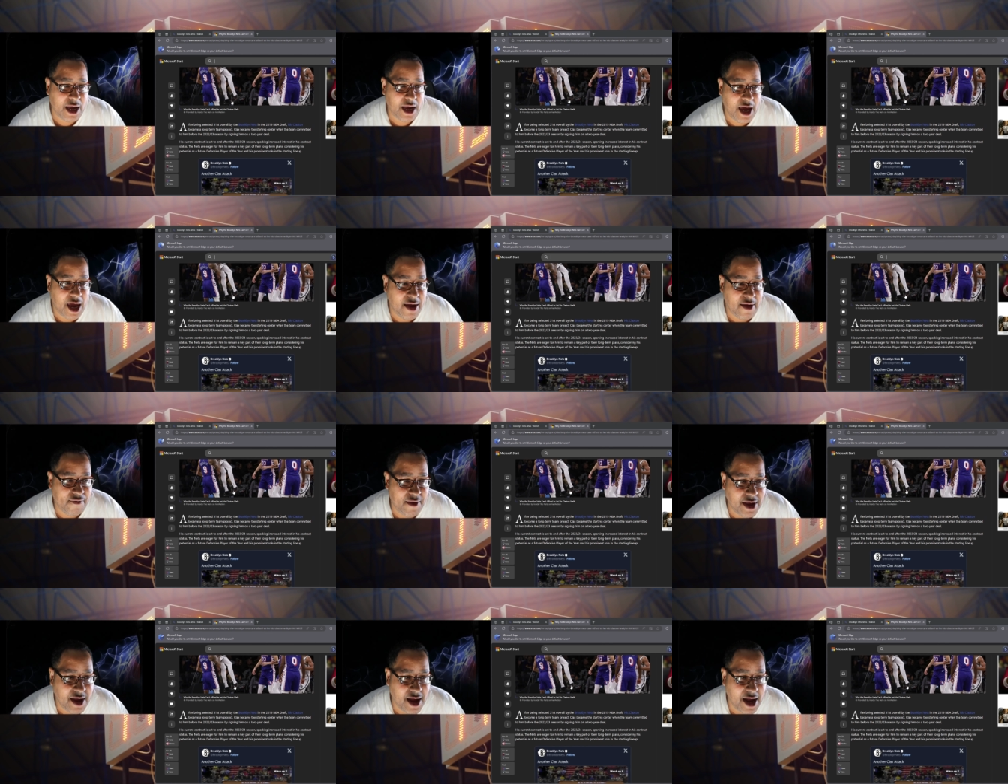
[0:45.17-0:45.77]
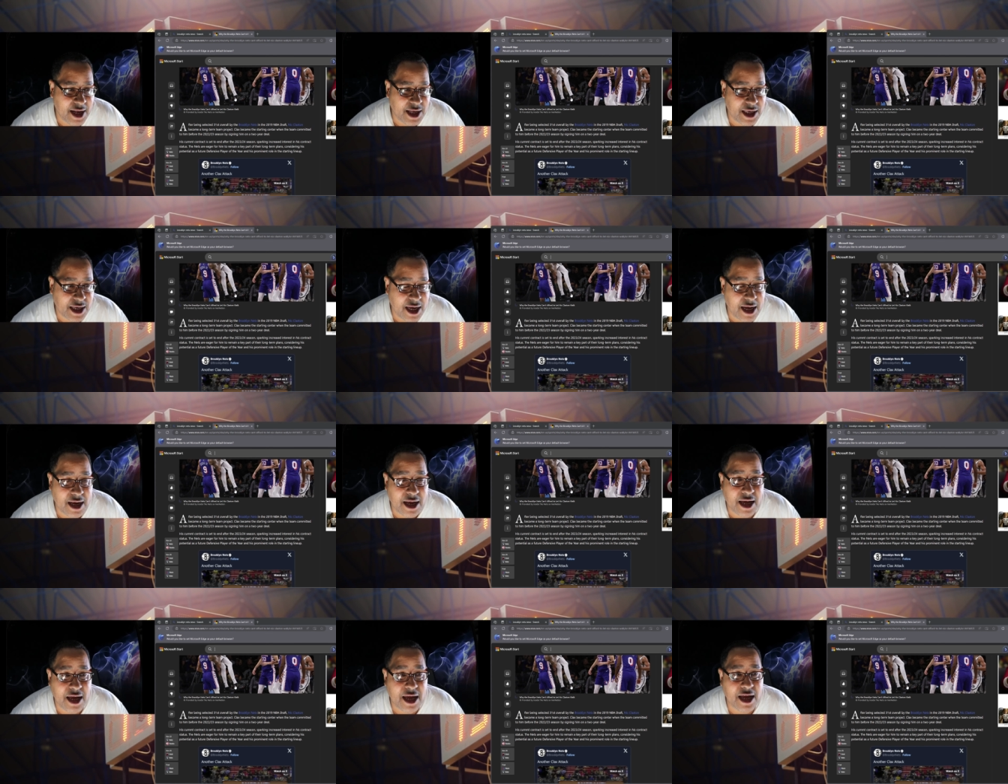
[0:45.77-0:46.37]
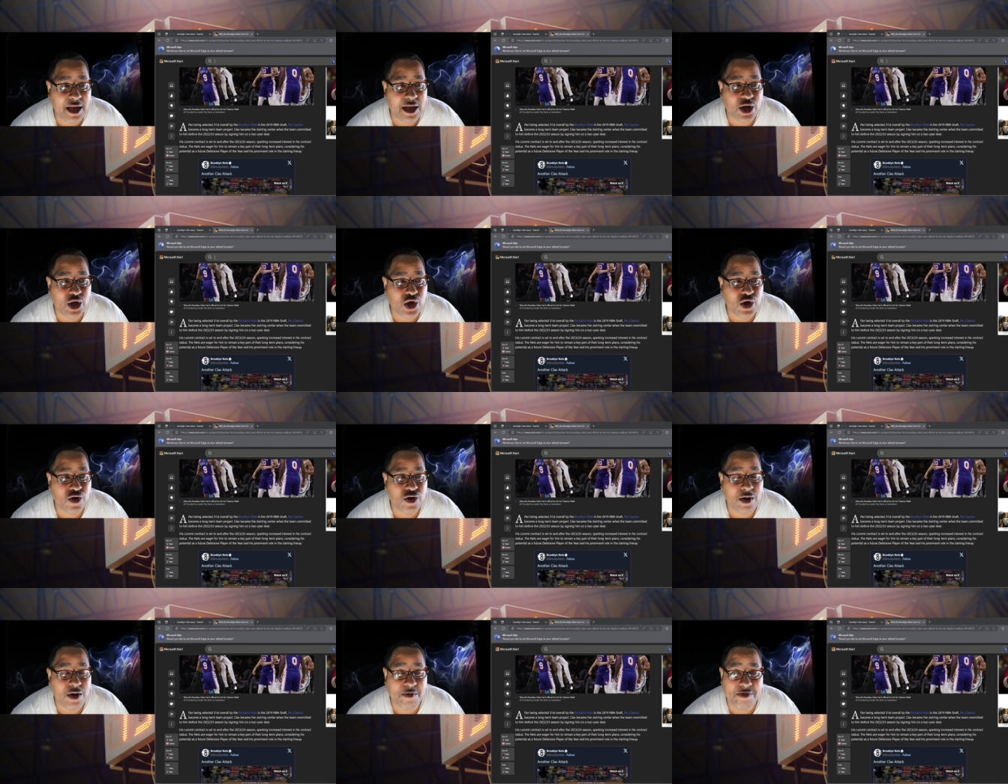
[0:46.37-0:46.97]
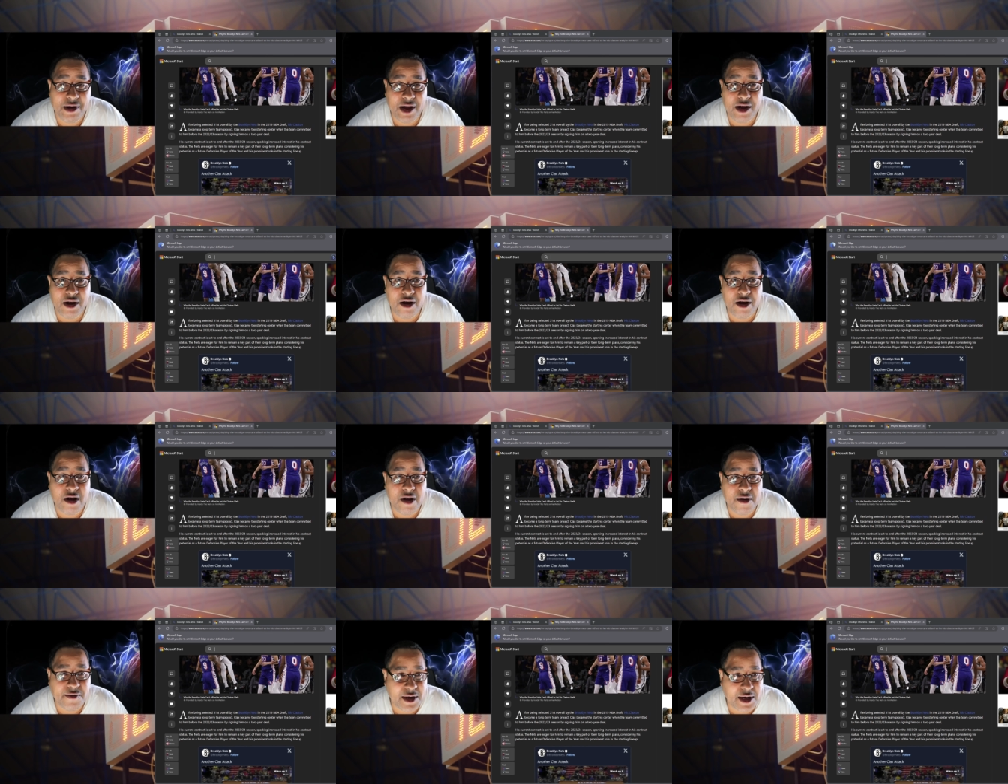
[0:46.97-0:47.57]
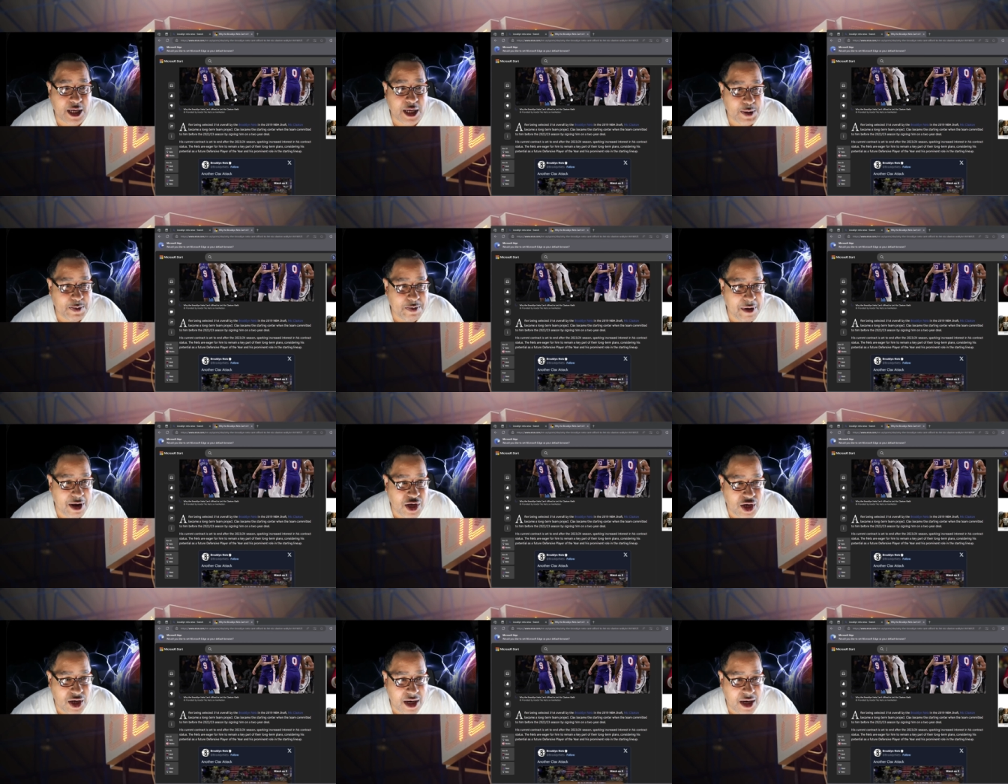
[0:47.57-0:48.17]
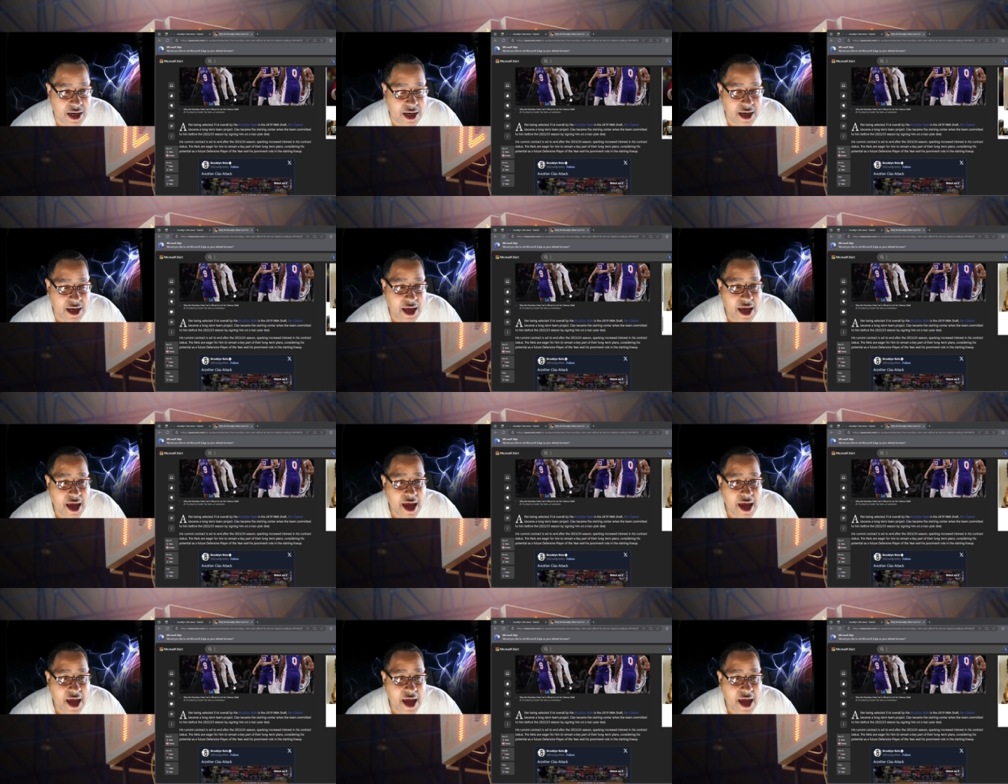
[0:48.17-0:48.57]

if the Nets get into the playoffs, and especially